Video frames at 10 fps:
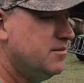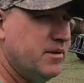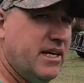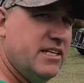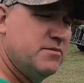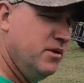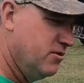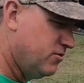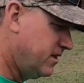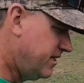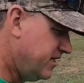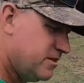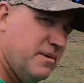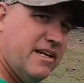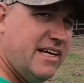Man, it's beautiful out here.
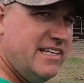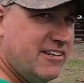It's about 80